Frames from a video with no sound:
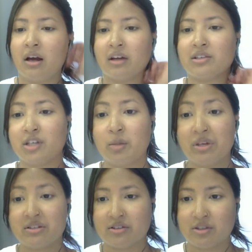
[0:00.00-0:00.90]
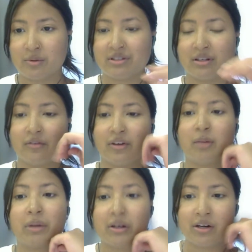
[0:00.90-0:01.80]
GMP is also a
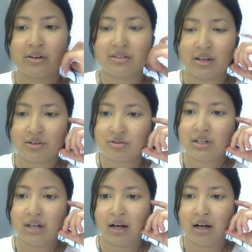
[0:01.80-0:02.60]
significant barrier to entry.